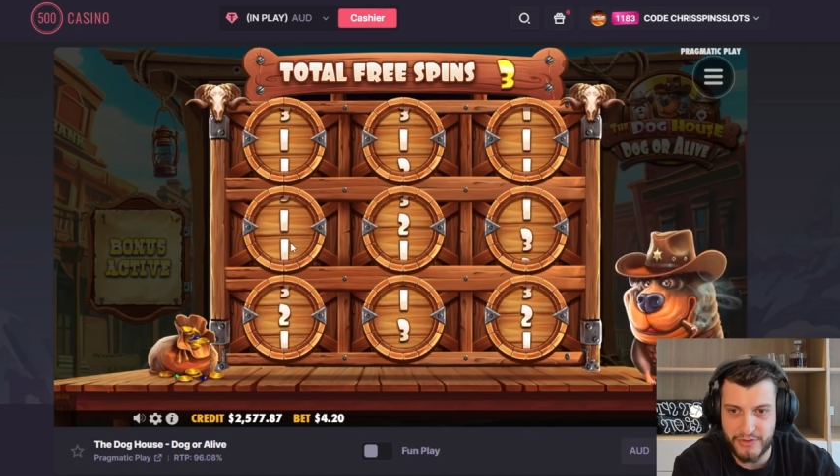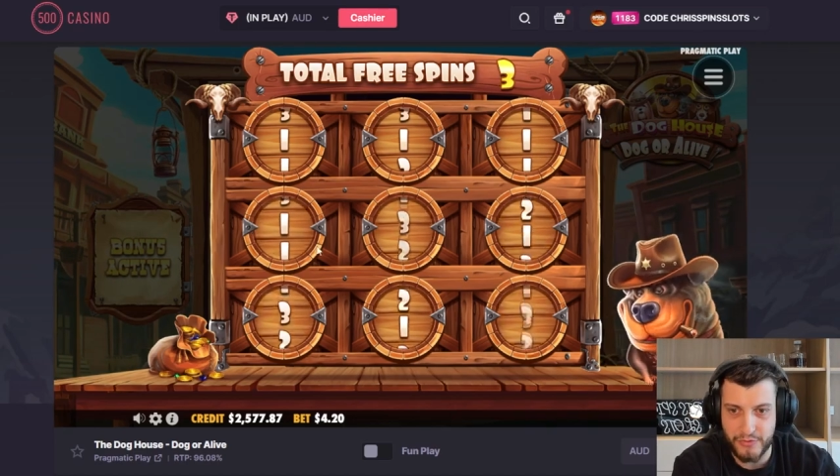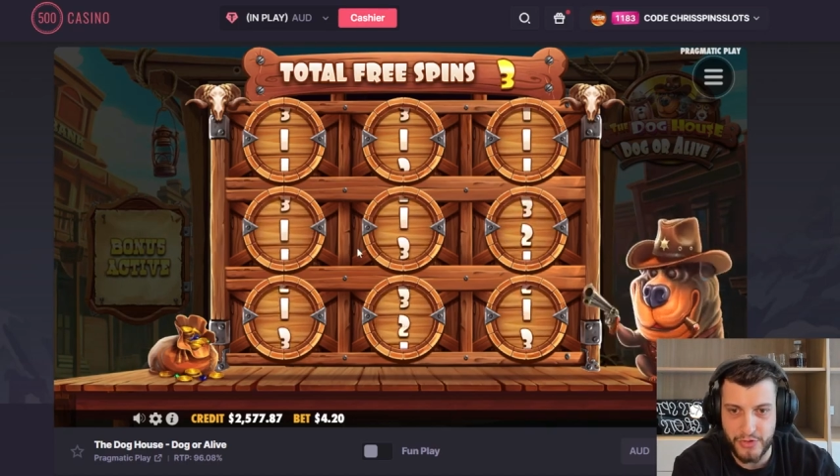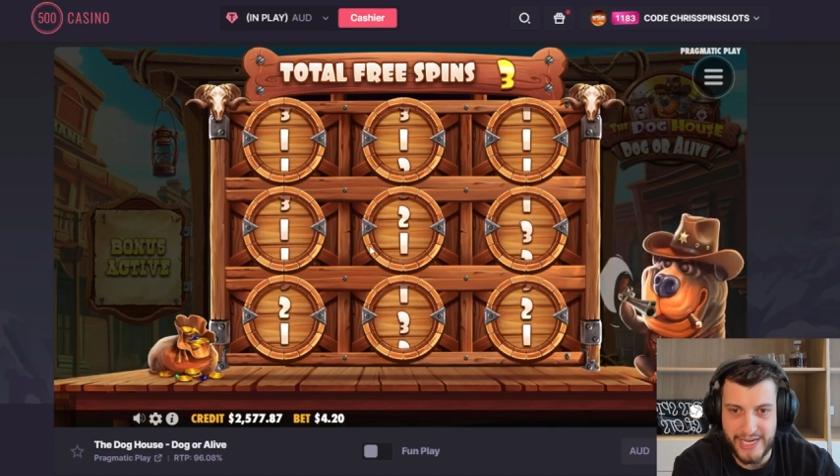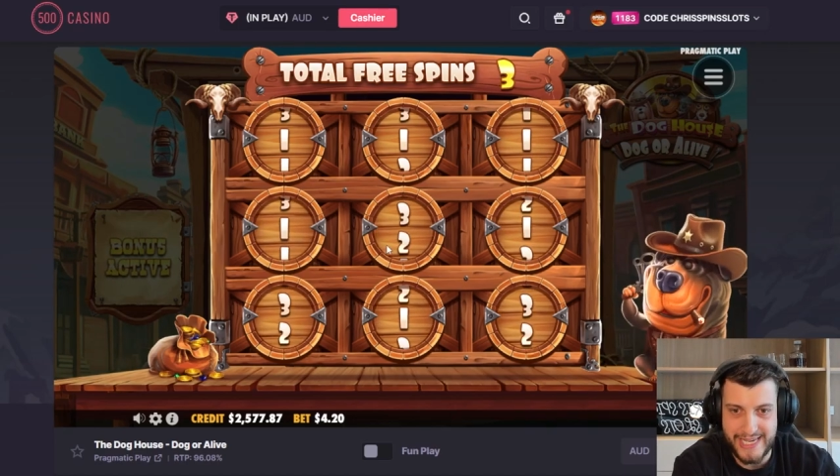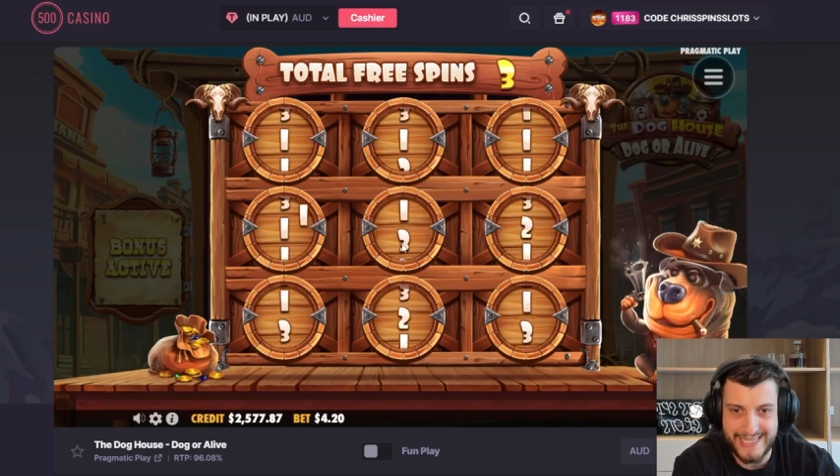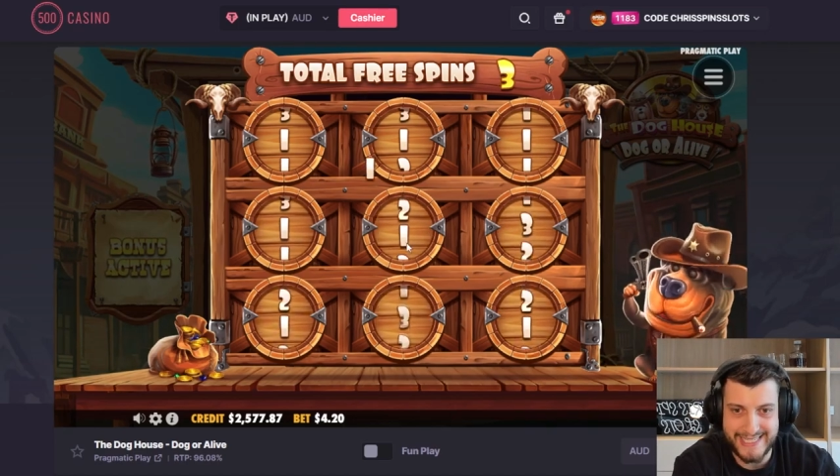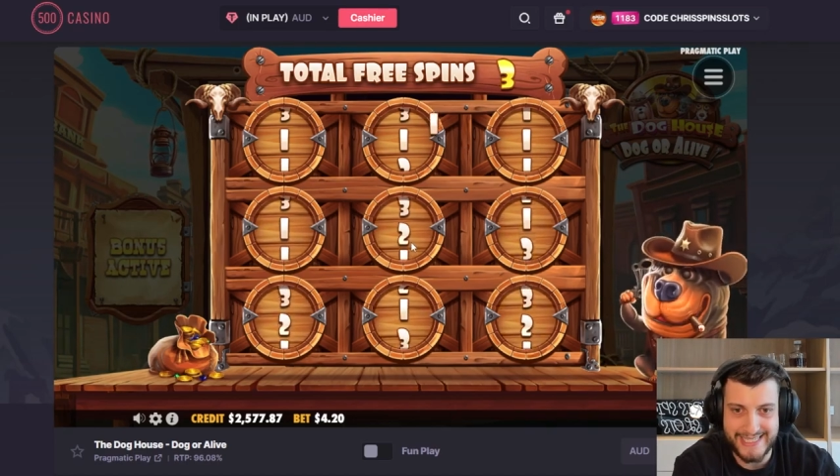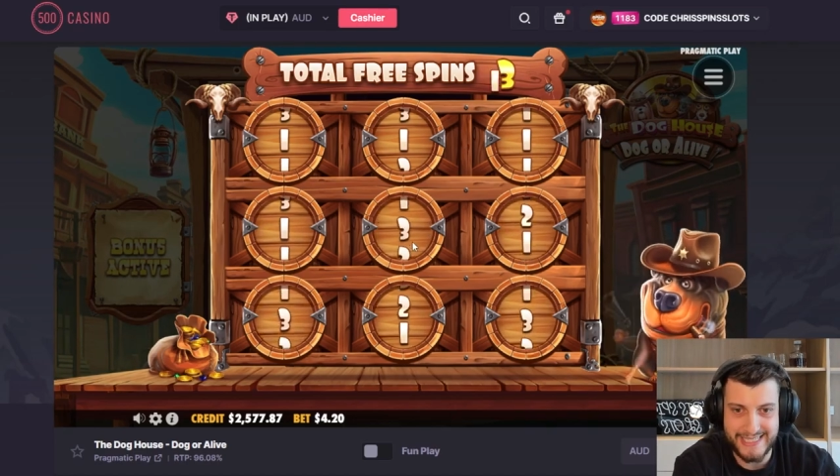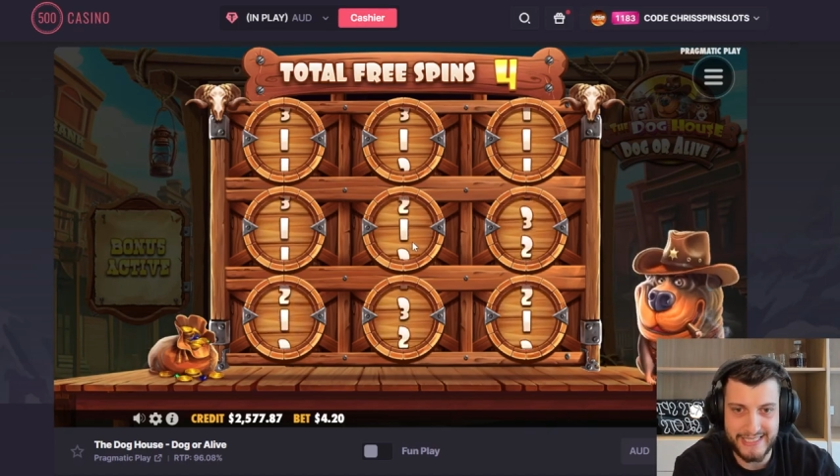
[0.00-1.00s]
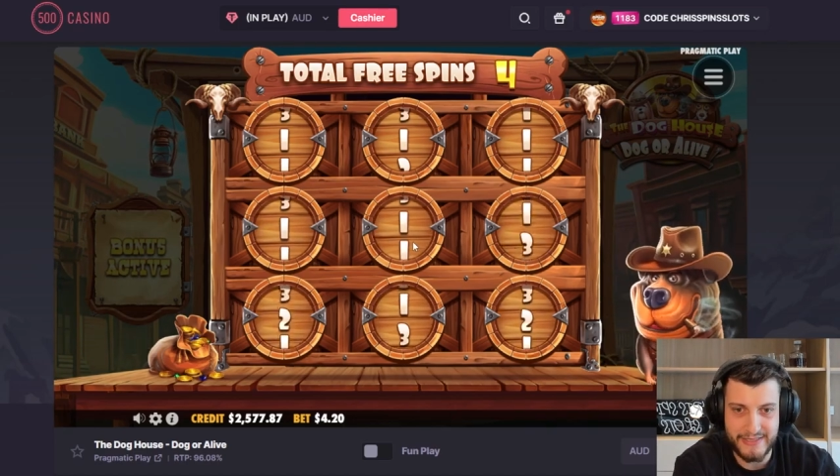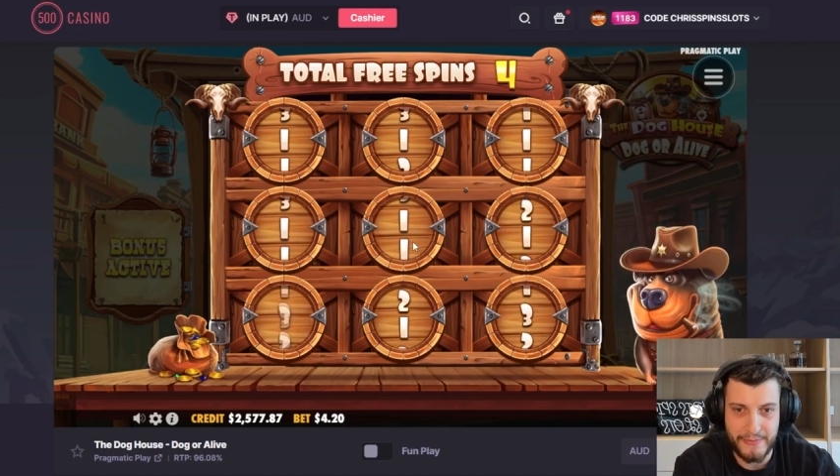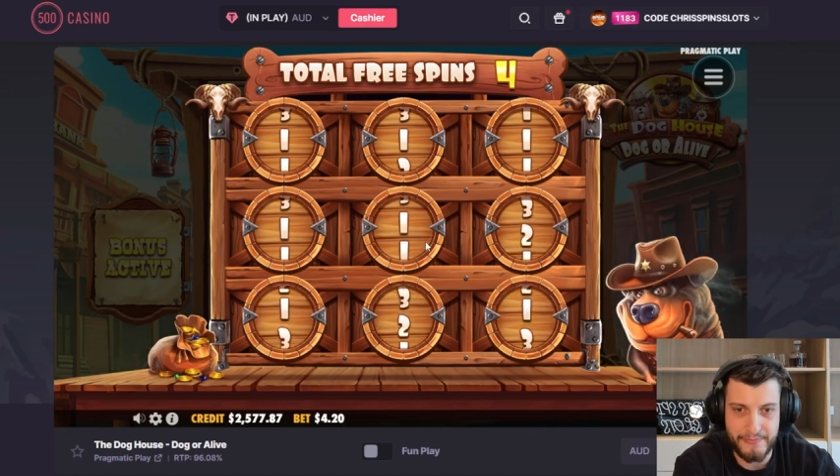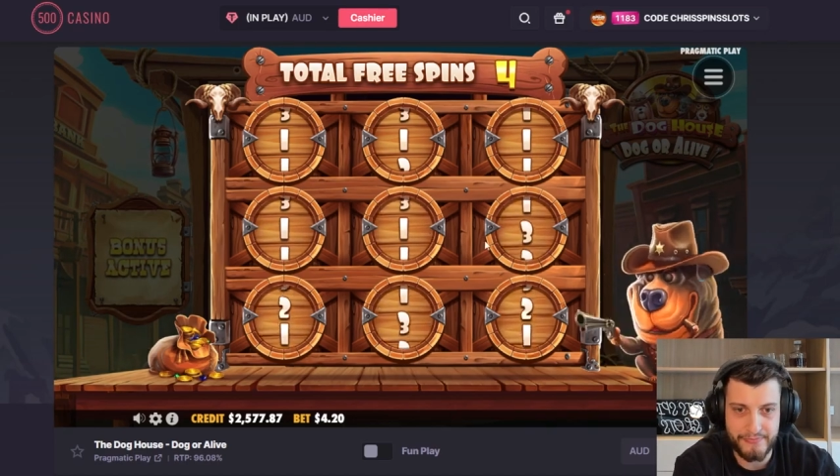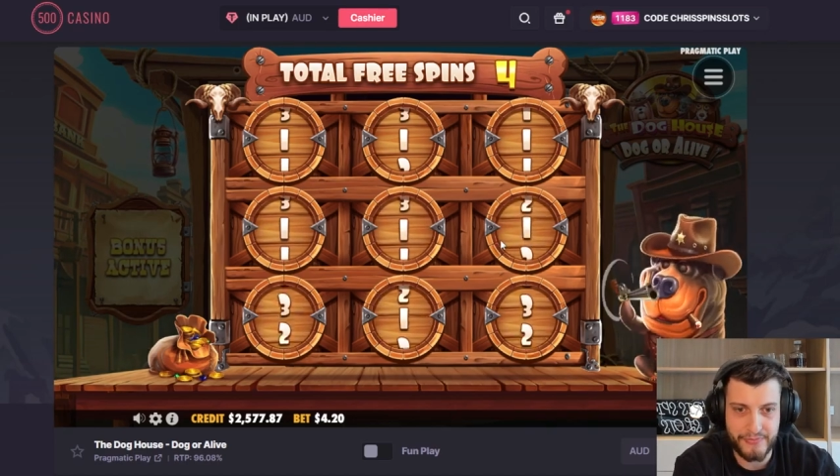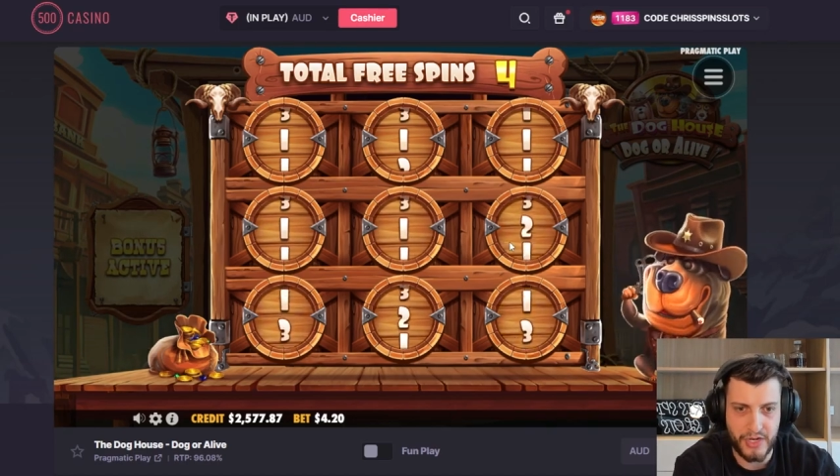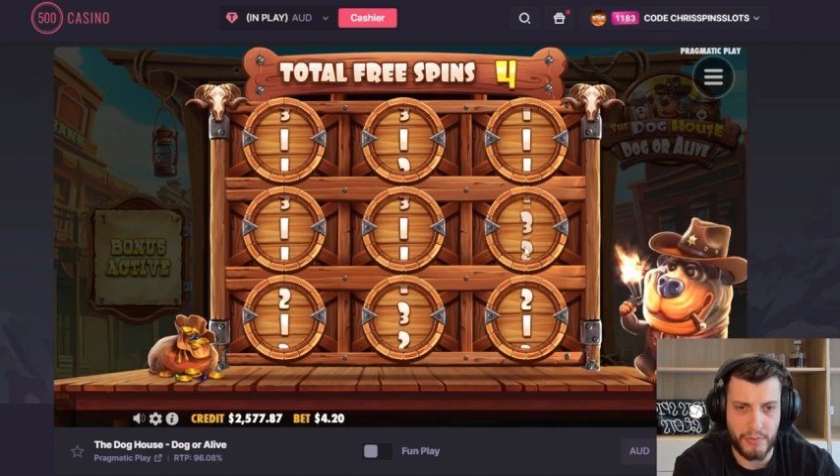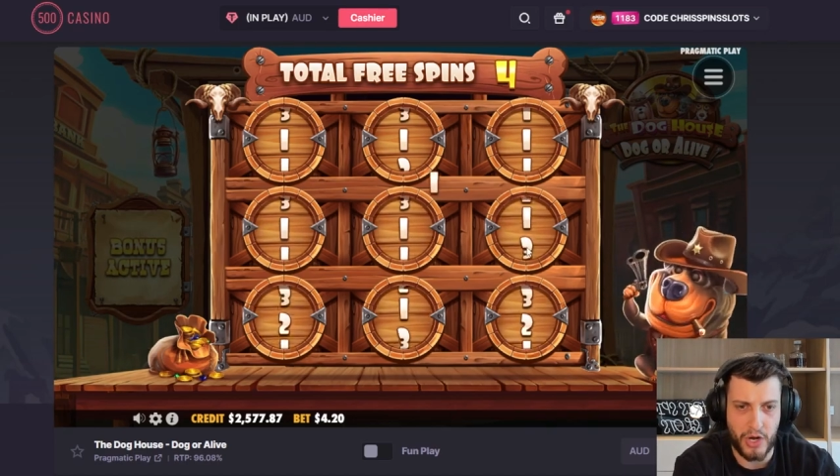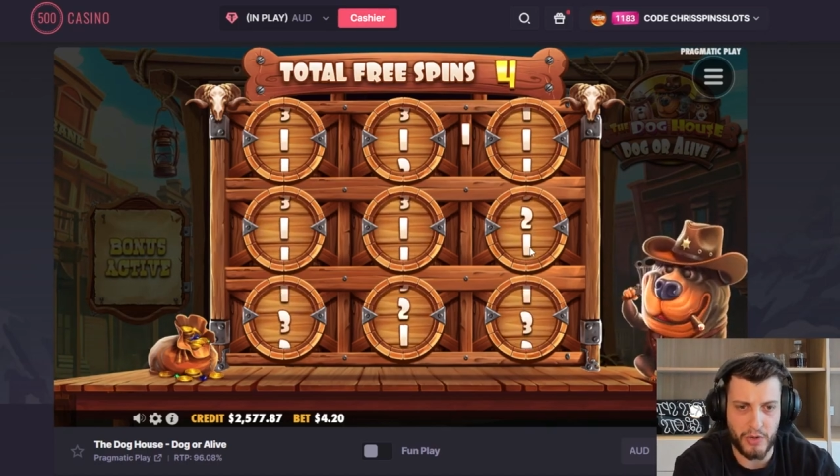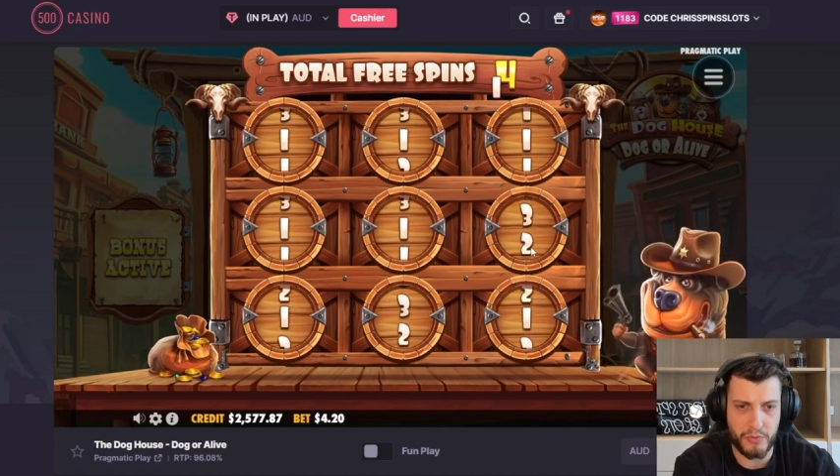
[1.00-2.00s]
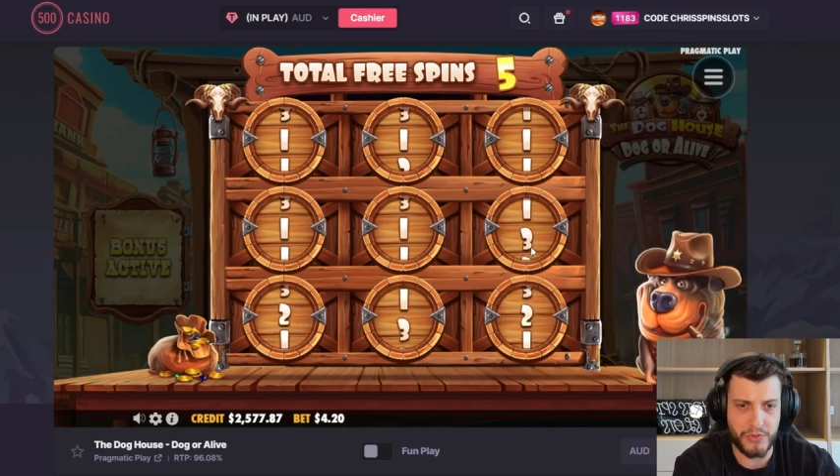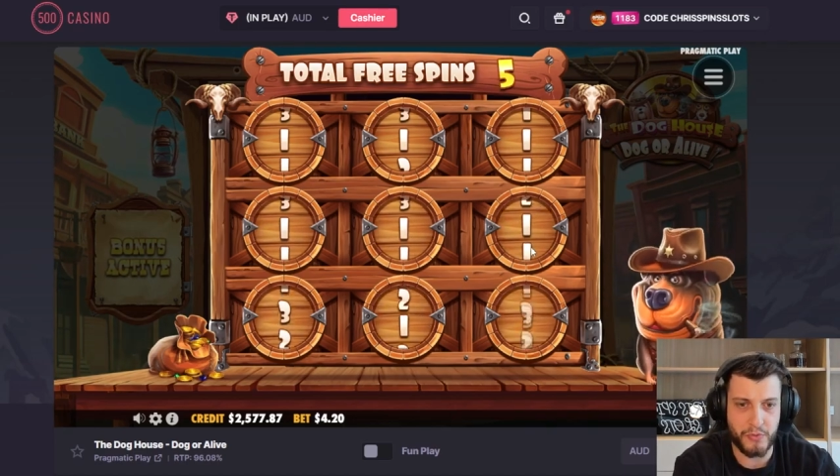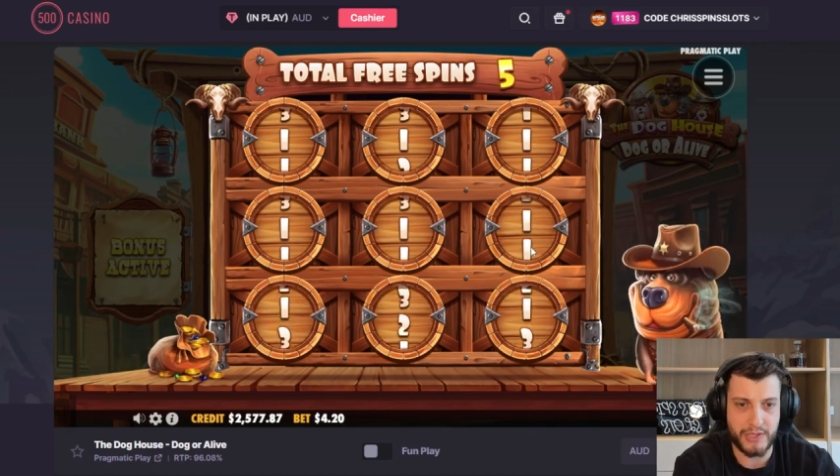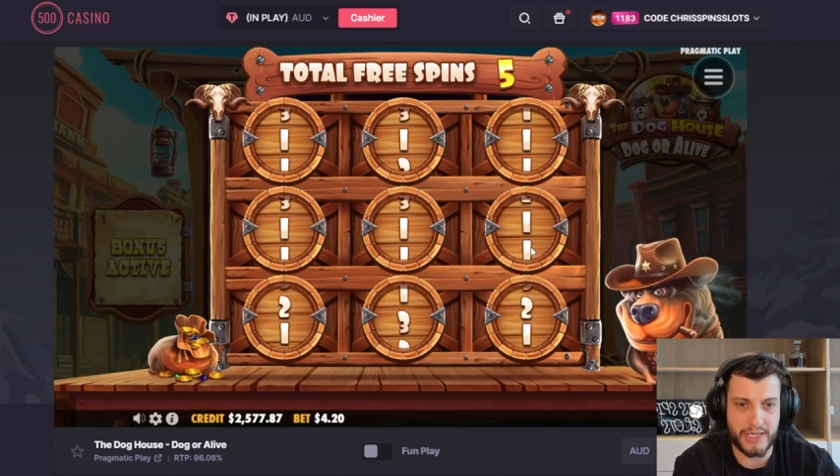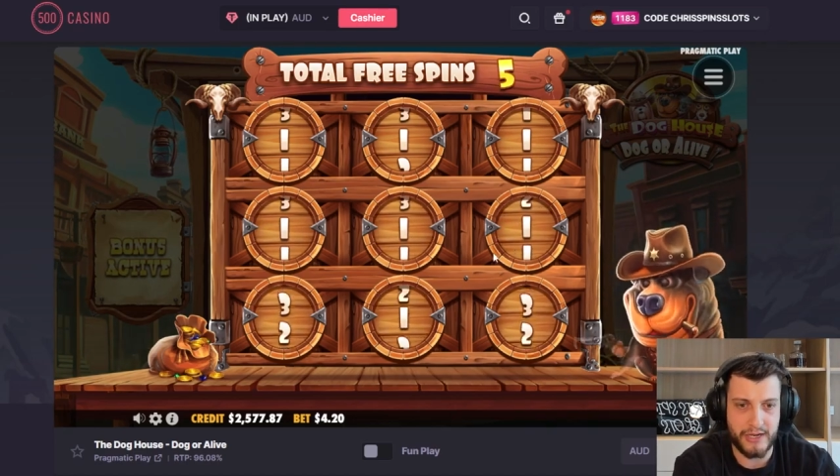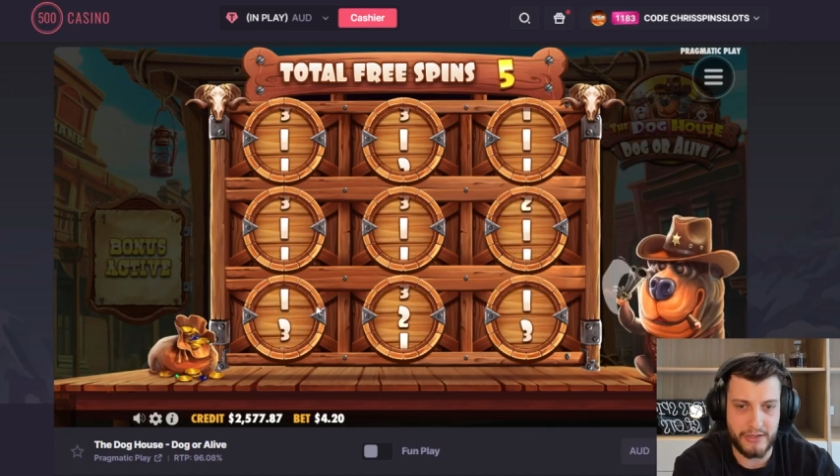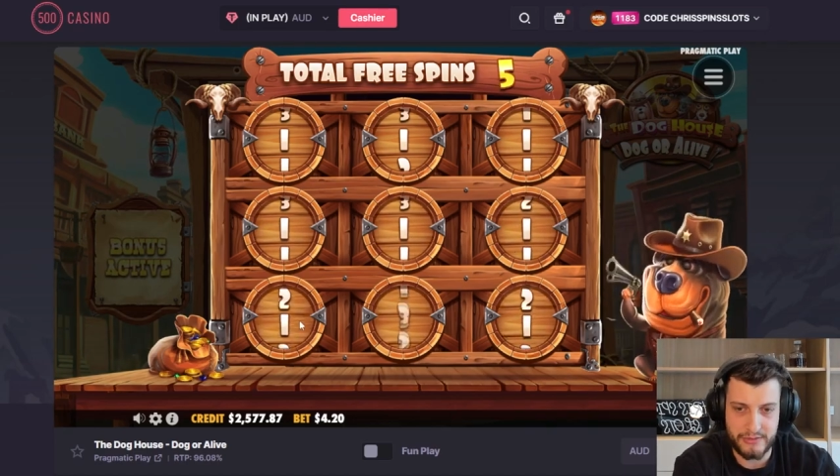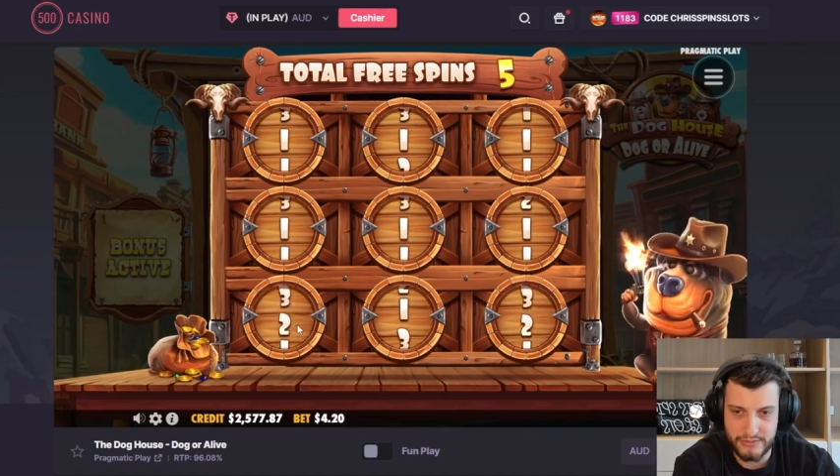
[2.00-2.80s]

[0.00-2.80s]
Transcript: threes? Come on. Dude, what the hell?